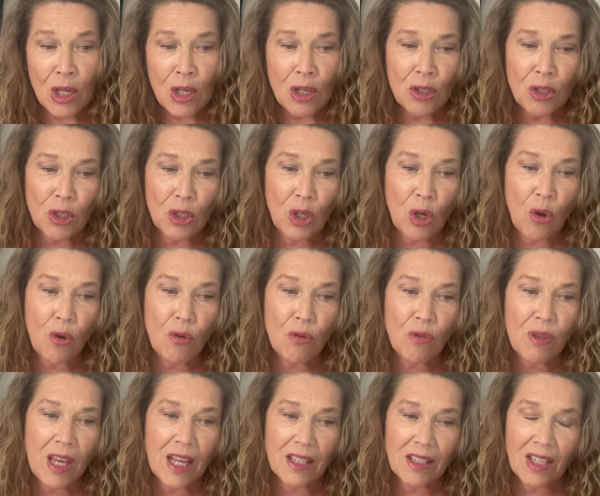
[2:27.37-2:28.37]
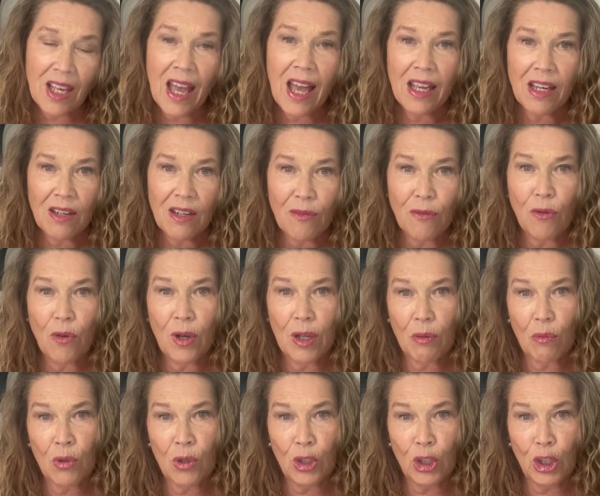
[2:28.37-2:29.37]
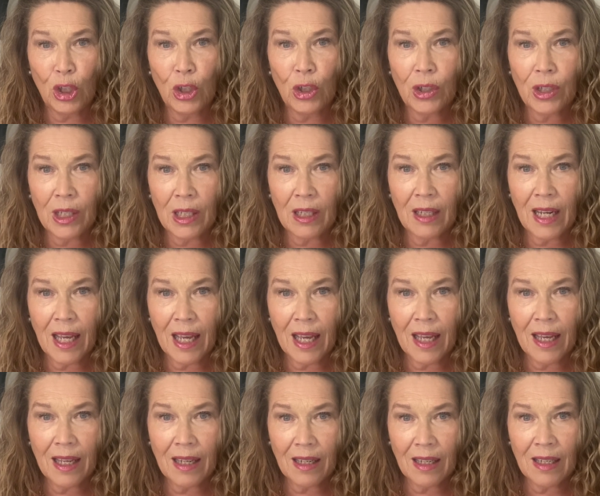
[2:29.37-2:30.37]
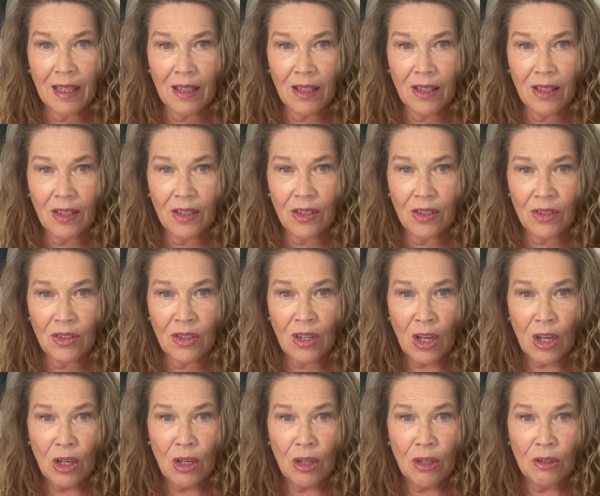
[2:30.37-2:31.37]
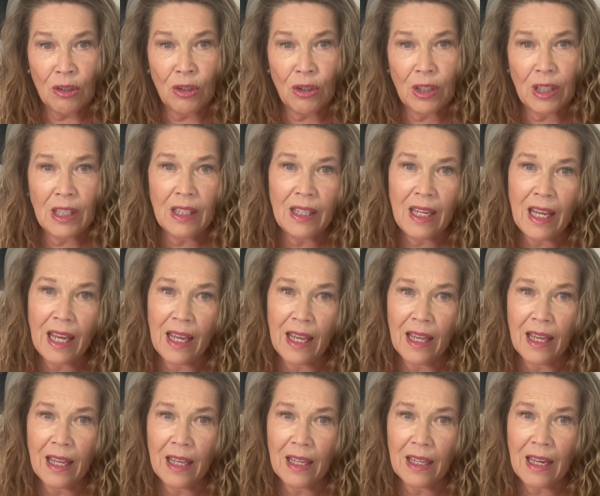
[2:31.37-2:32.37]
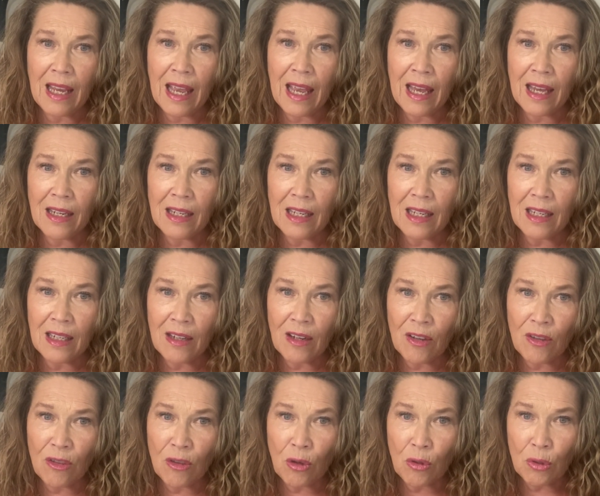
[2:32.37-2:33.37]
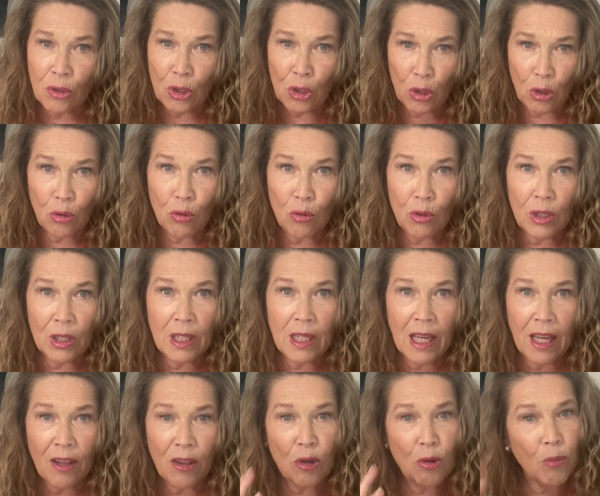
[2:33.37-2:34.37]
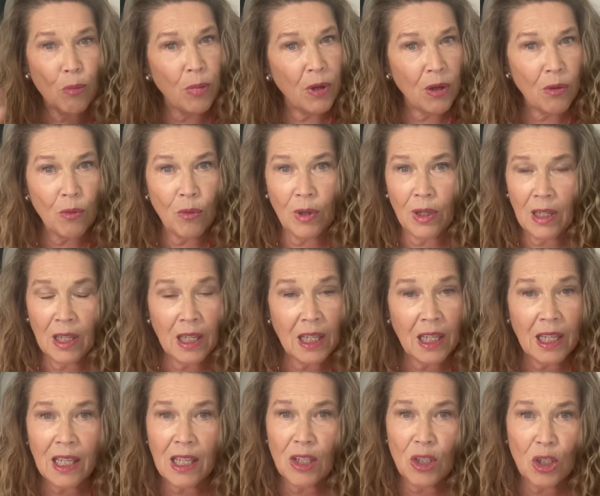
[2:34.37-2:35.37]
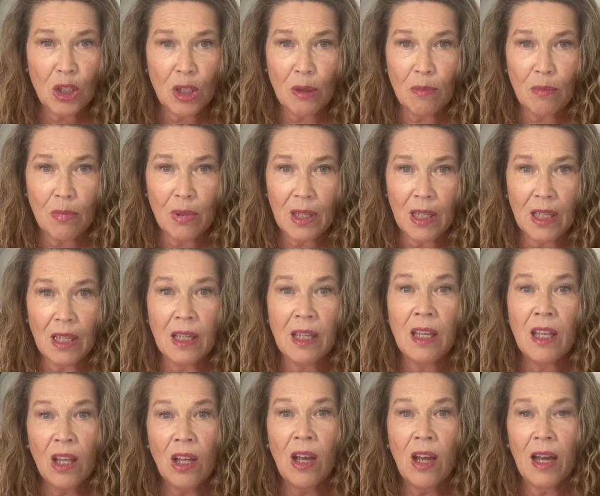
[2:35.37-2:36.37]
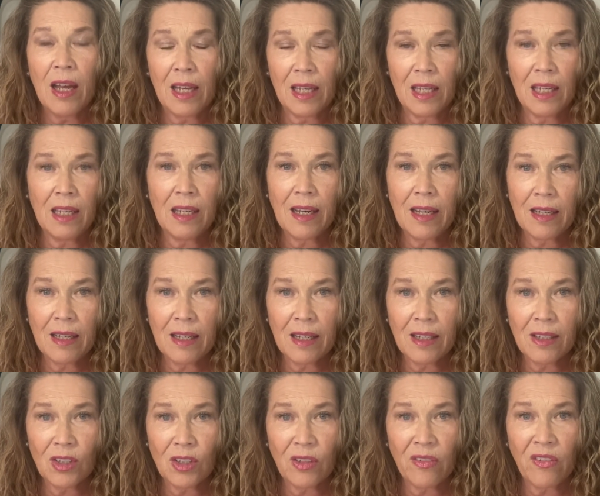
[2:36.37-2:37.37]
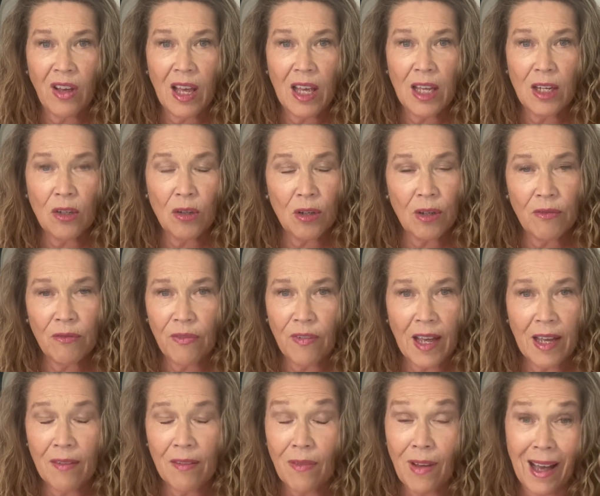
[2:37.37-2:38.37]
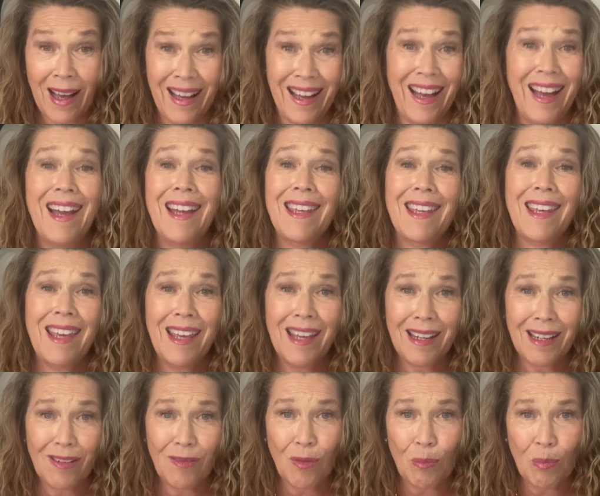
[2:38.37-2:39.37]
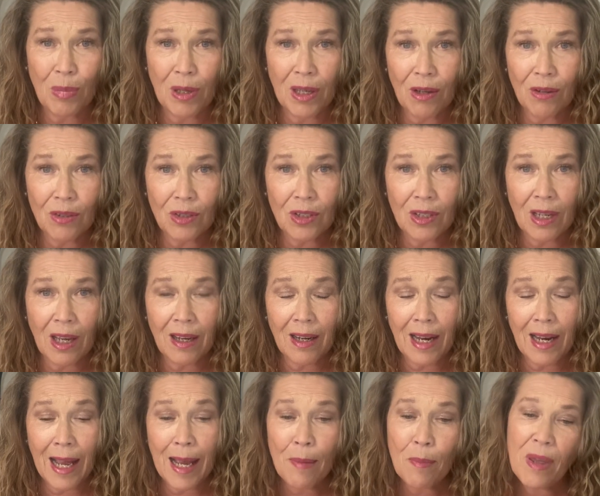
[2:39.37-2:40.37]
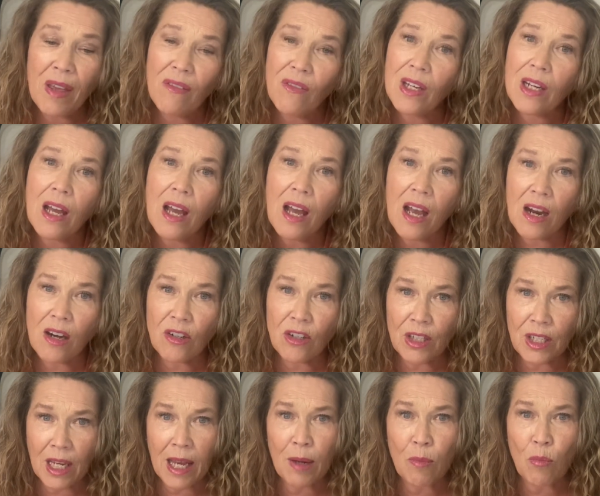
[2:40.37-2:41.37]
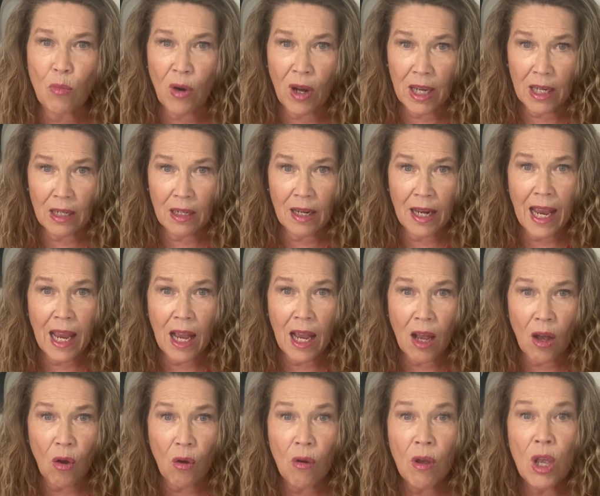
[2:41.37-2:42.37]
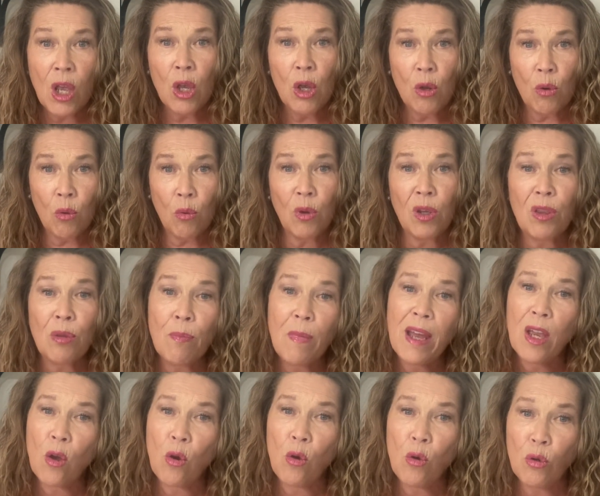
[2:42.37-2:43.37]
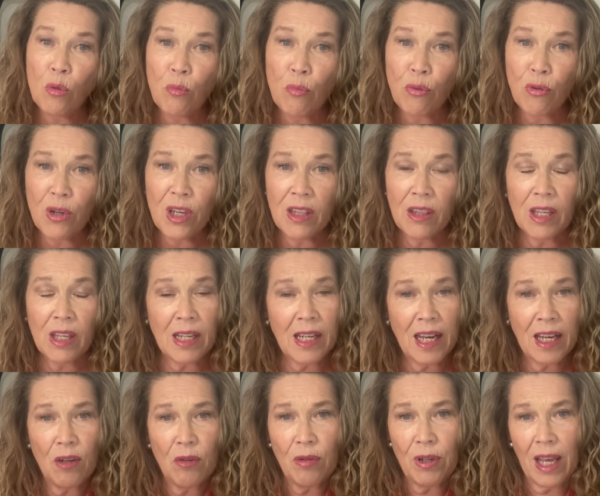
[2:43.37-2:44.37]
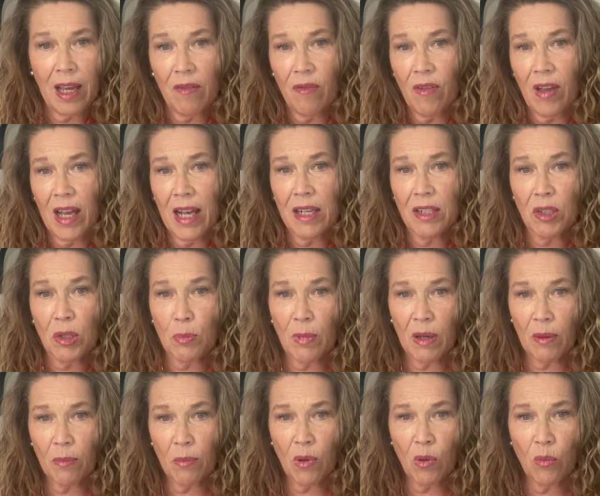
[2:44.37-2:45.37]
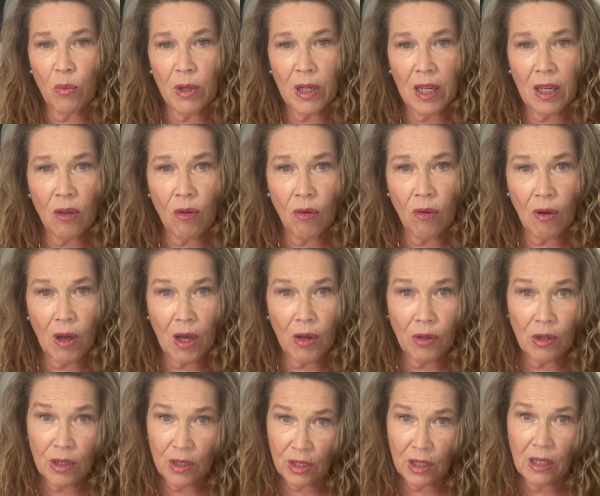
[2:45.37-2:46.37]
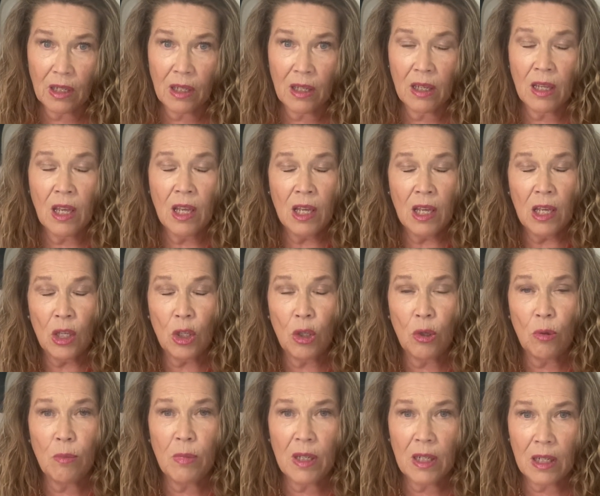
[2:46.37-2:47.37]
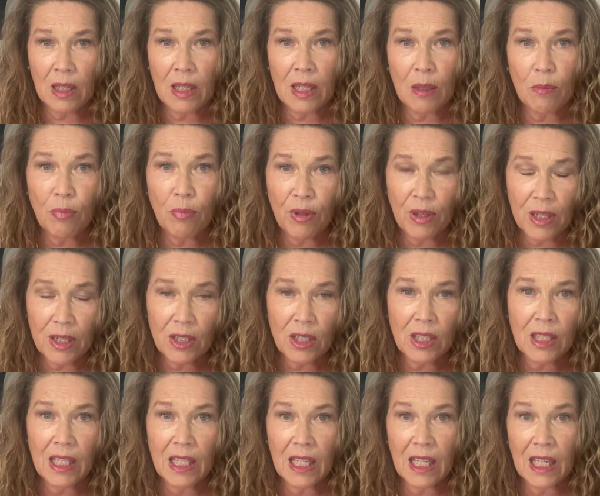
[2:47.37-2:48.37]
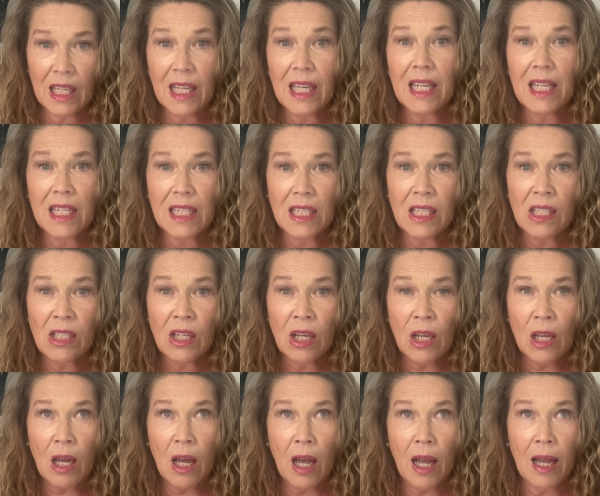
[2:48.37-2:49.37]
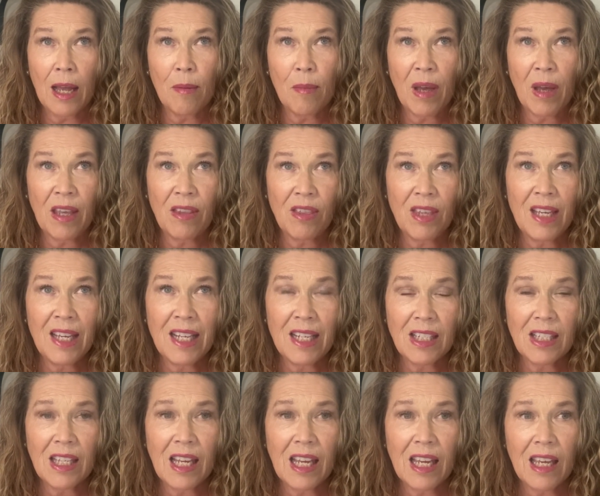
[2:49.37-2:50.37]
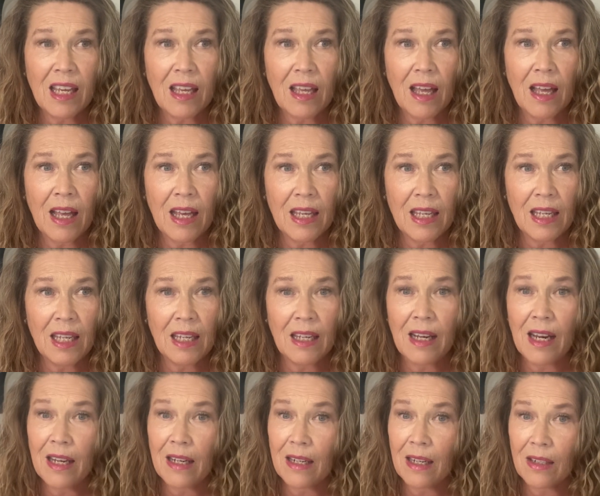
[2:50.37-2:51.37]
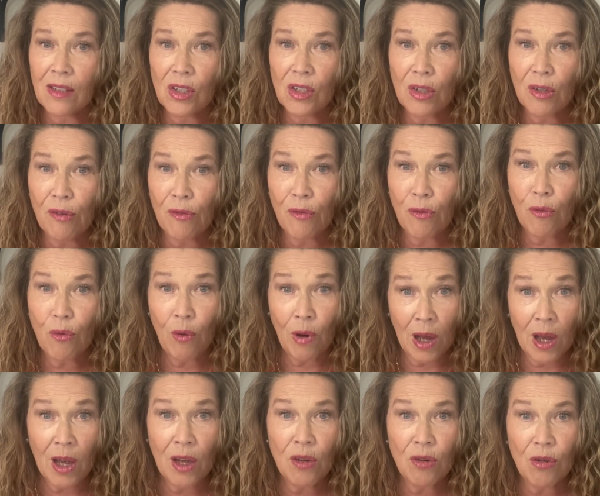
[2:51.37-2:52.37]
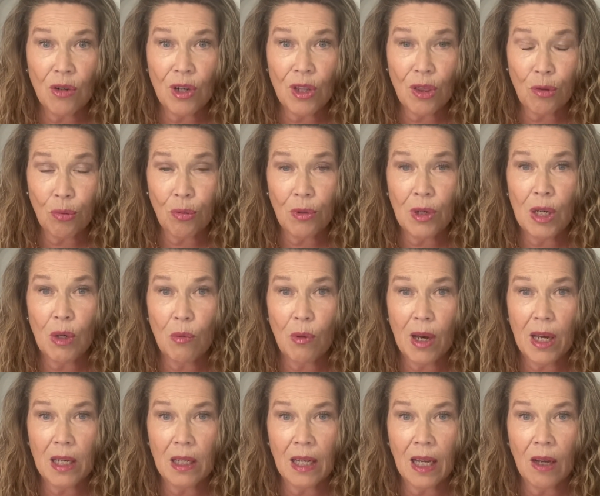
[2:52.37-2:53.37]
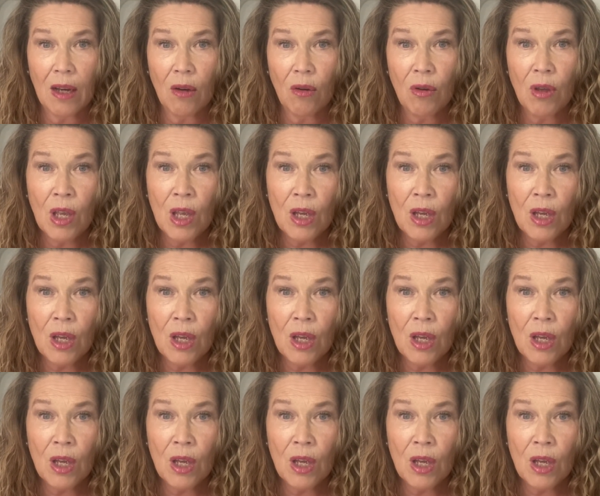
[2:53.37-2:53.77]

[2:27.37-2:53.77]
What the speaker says: So that's kind of what we're looking at, is looking at adding those two together. But when it gets to be a heat index of 105, I can't even be outside. I'm having a hard time right now with my own breathing. I don't have asthma, but when I go out into humidity plus the heat, I think it's like a heat index of 103 right now.